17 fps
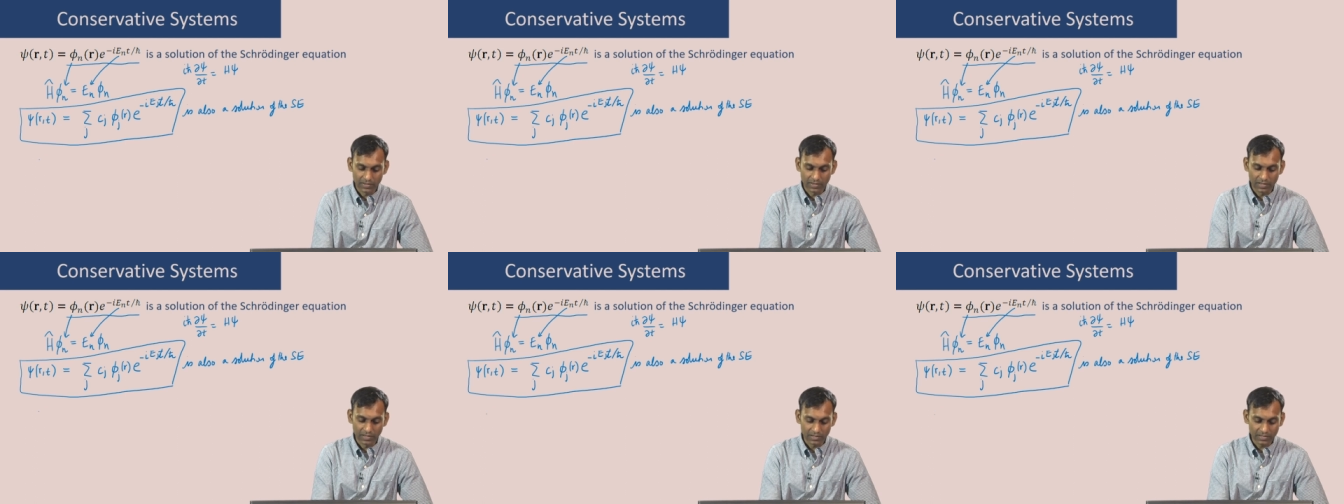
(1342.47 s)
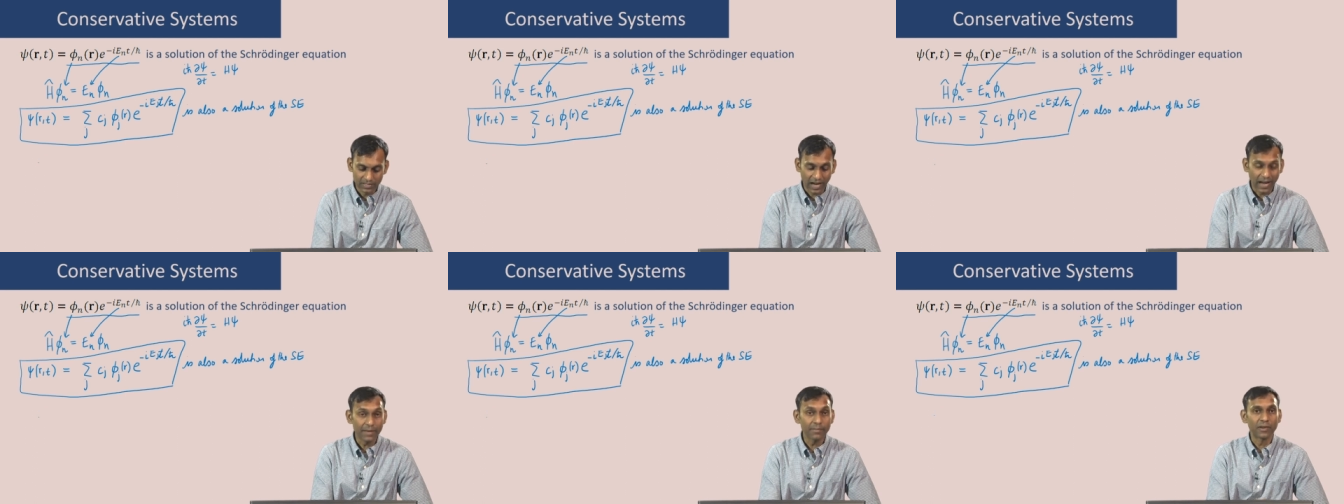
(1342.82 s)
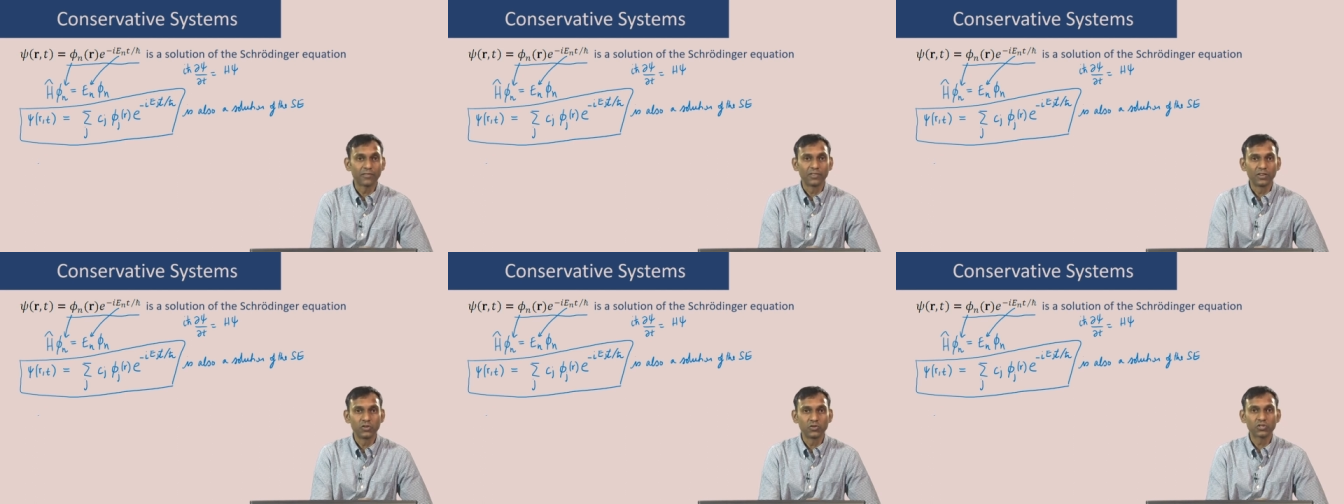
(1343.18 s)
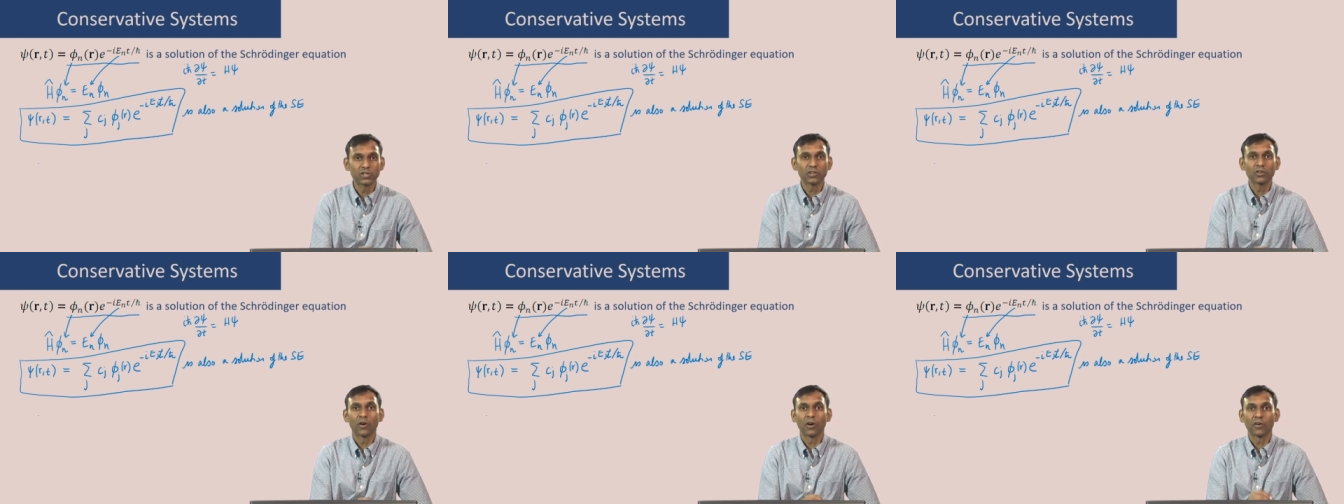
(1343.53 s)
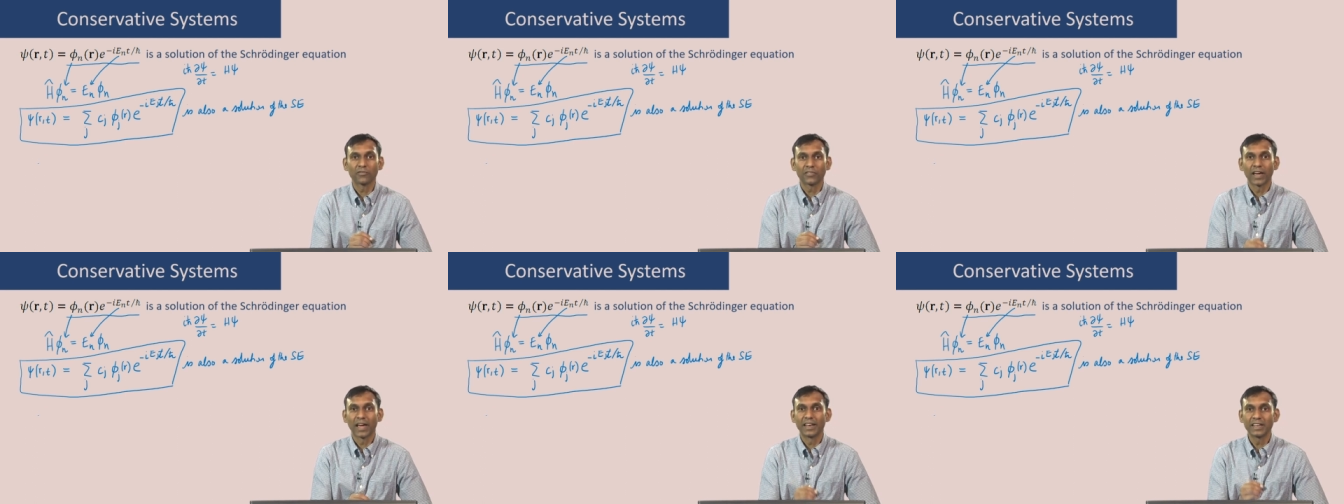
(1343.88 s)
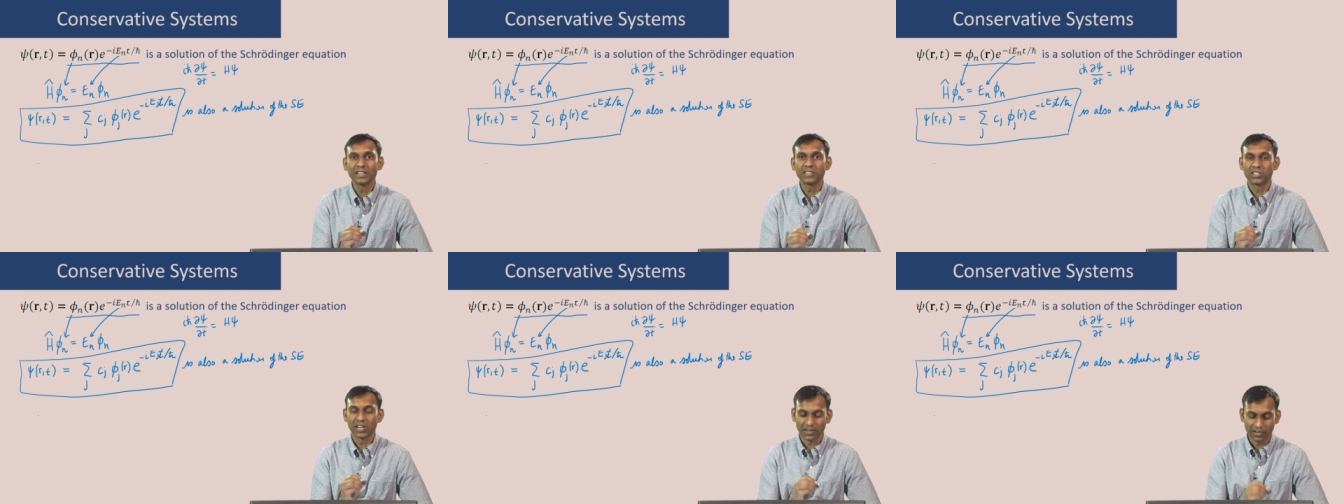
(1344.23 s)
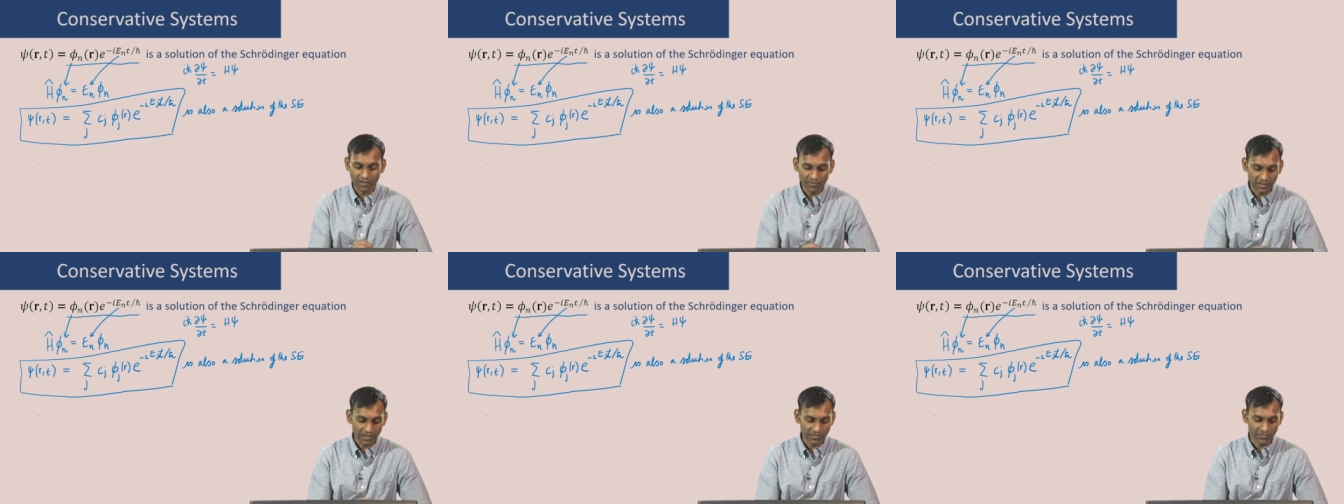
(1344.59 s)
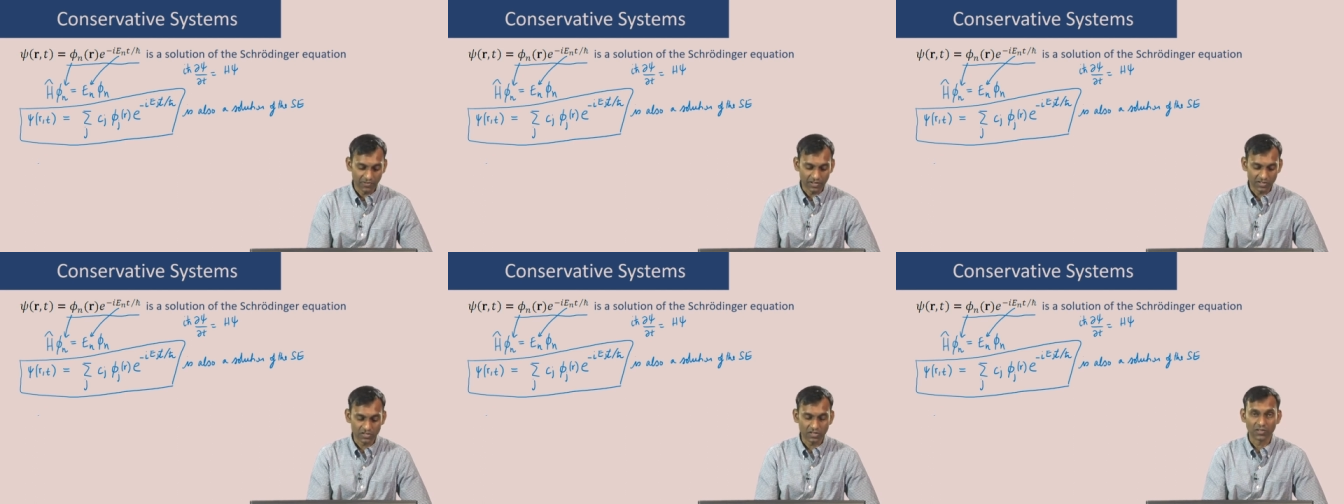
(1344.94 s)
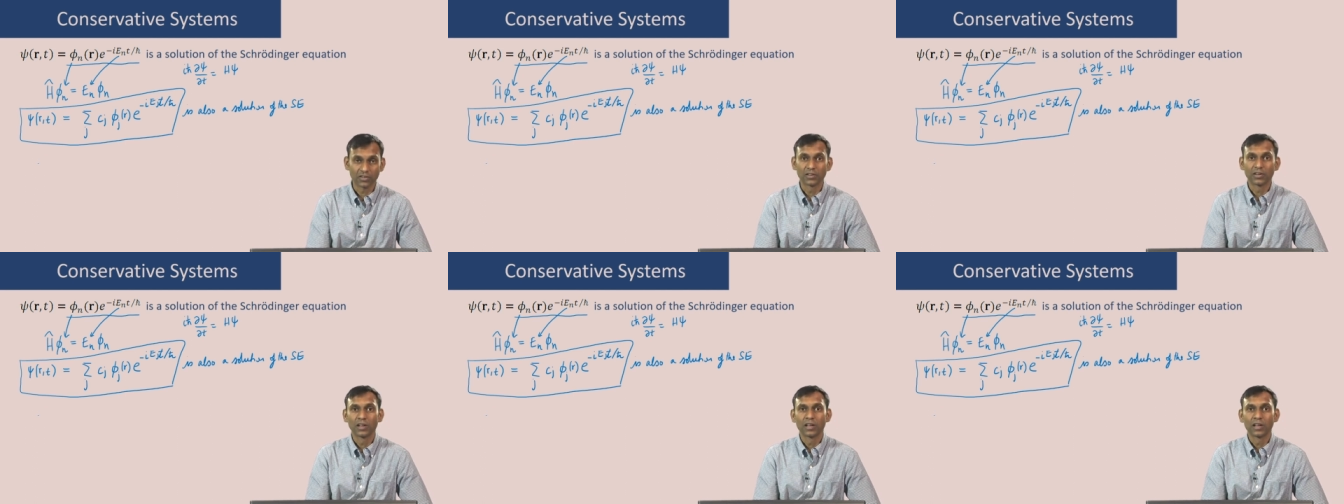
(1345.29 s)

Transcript: the time evolution of any general wave function.